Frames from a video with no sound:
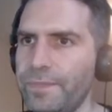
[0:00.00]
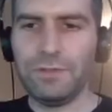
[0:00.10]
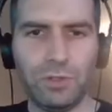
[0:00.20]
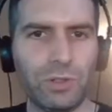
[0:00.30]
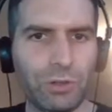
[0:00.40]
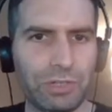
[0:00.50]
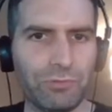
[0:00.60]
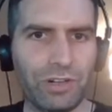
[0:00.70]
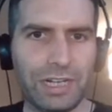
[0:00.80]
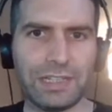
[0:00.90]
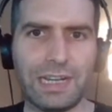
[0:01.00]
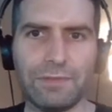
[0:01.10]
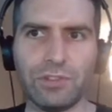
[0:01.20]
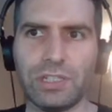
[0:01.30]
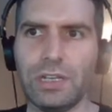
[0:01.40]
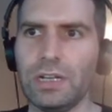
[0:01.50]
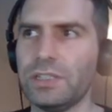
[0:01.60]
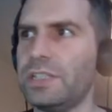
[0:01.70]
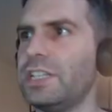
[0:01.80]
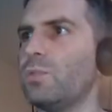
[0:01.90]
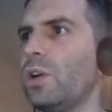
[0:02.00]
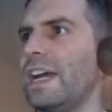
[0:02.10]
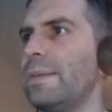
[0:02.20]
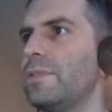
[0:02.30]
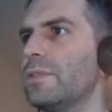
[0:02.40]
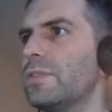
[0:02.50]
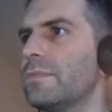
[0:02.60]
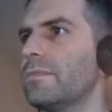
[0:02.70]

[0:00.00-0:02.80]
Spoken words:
If you're holding right as the level starts, this is what happens.